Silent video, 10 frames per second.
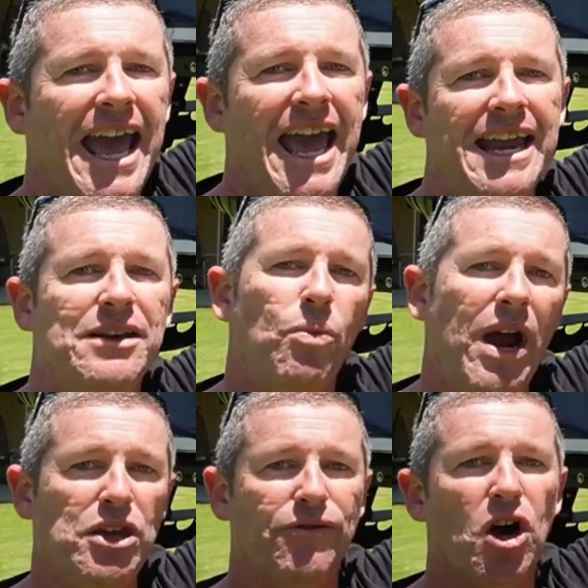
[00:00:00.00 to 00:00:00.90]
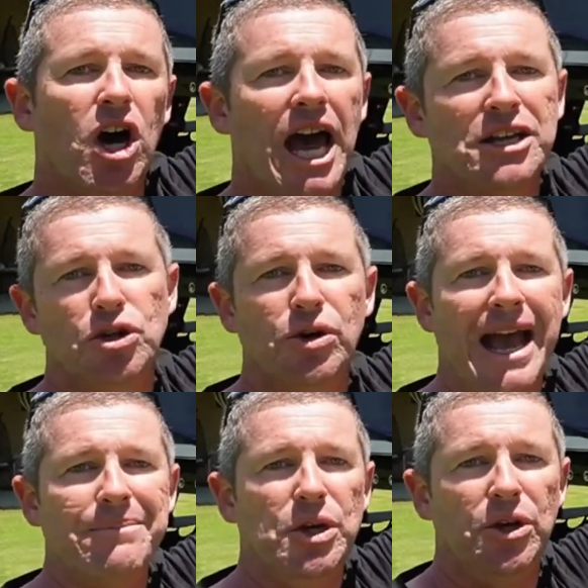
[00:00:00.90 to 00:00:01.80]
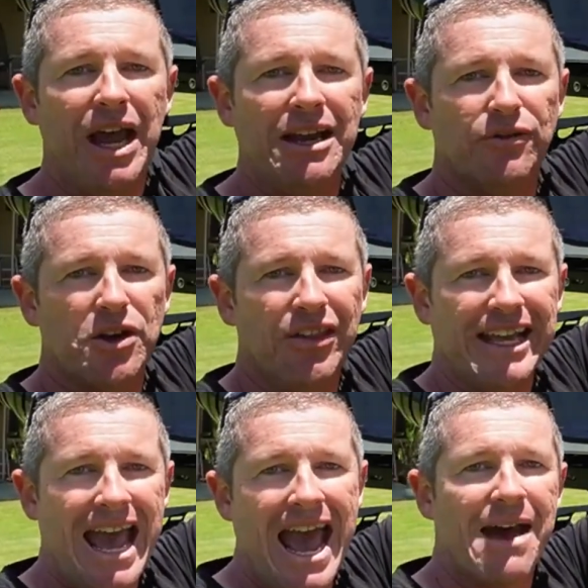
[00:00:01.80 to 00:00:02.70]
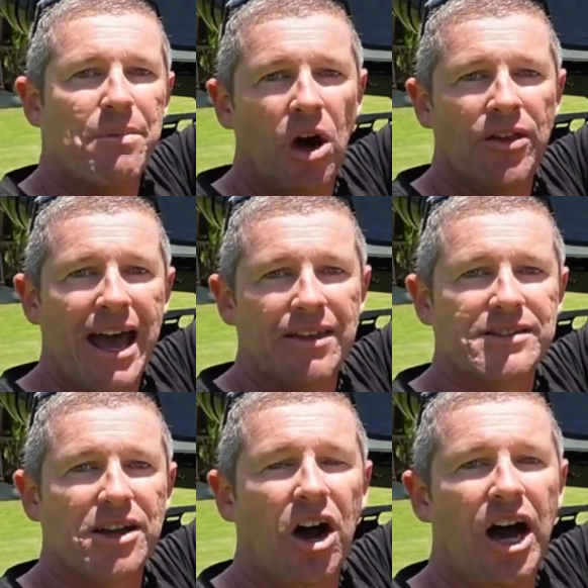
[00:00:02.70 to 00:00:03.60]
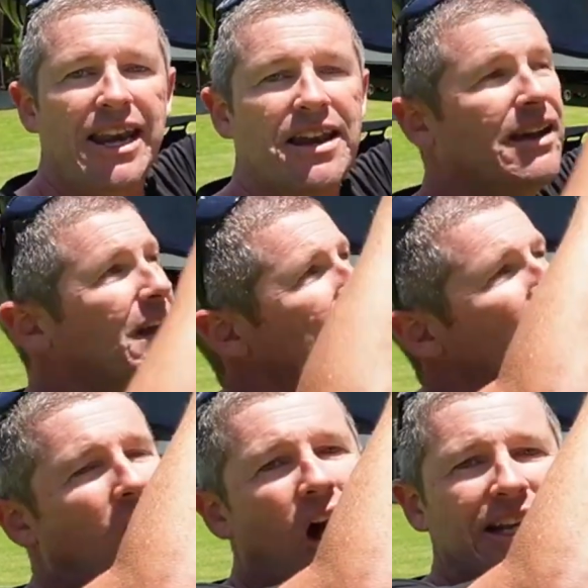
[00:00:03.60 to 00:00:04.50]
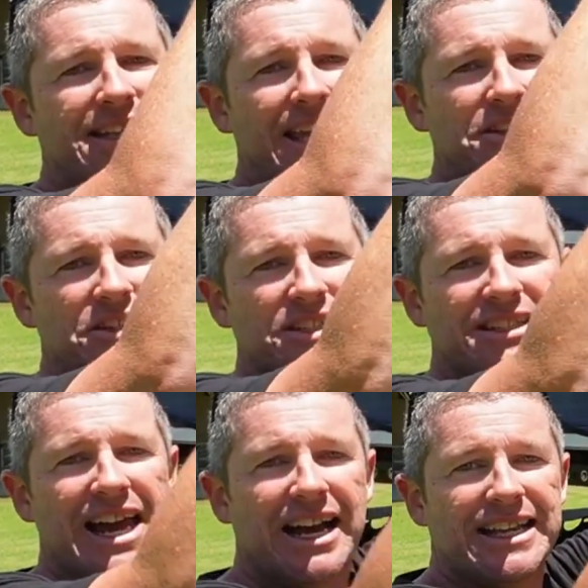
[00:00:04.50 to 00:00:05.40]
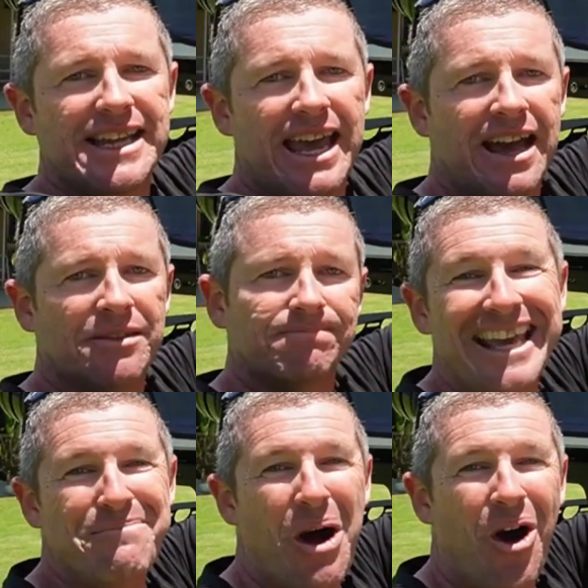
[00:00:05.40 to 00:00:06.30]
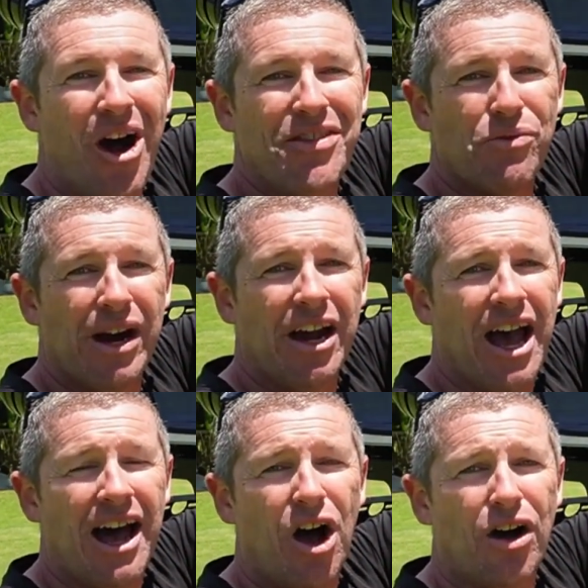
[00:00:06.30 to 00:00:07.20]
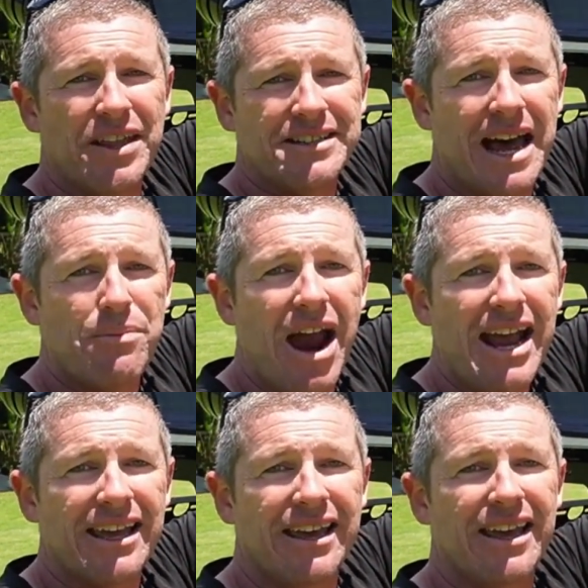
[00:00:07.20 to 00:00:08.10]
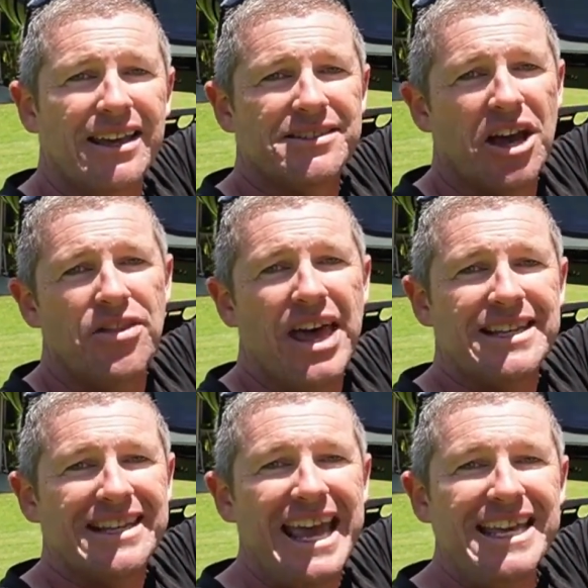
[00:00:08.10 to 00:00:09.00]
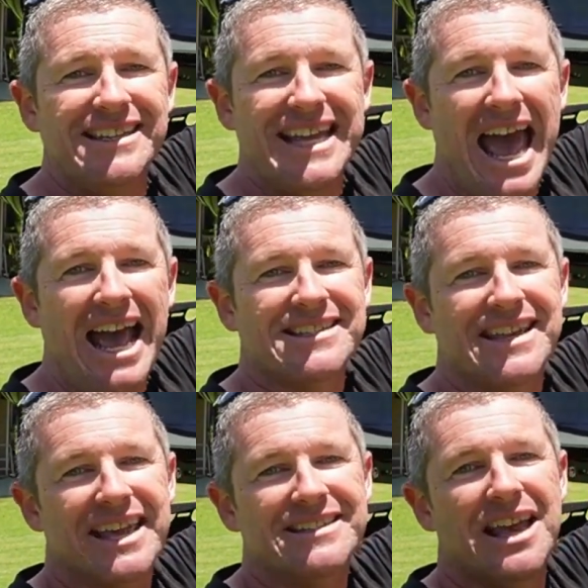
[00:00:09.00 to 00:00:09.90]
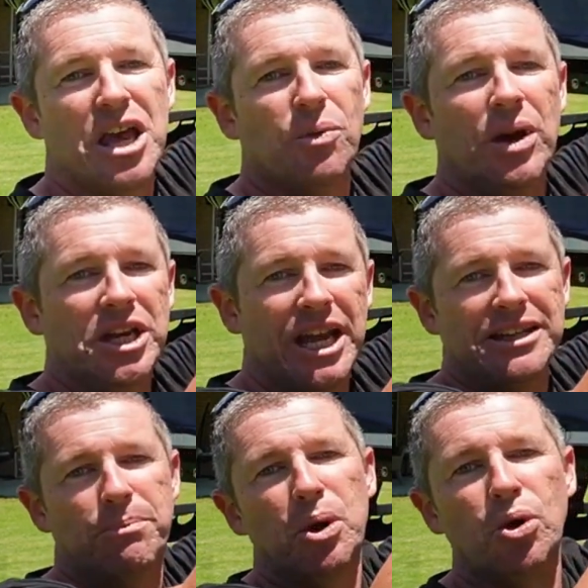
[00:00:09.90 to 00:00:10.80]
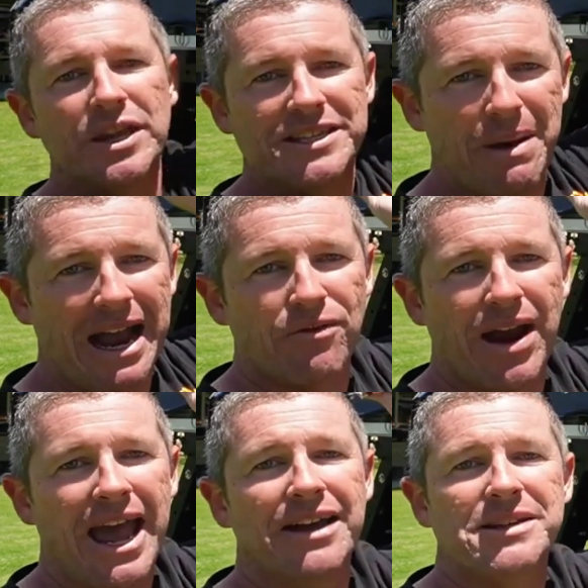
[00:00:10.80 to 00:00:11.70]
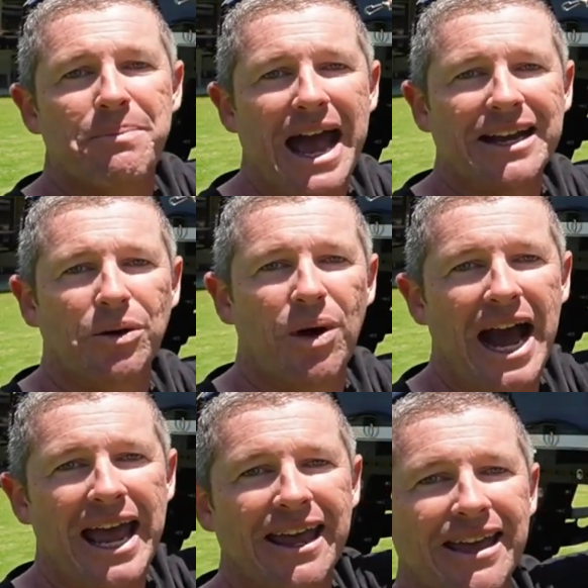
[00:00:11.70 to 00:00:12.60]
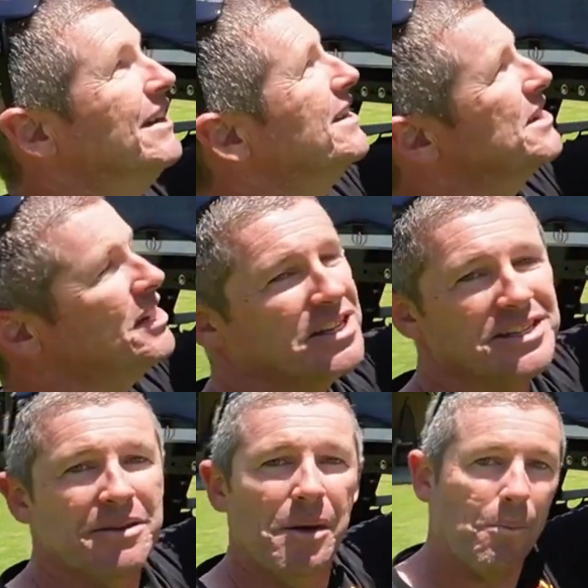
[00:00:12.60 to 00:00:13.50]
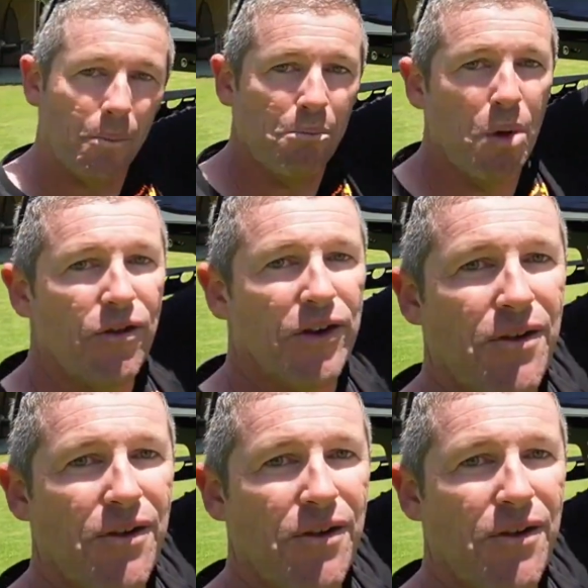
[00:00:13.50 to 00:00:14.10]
and where you've got a dual cab ute and you've got the cab on the other side, I tend to just tuck it down in behind the rear of the tub rack so that it's easy to access when you need to pull this back around to pack it away. So you just move it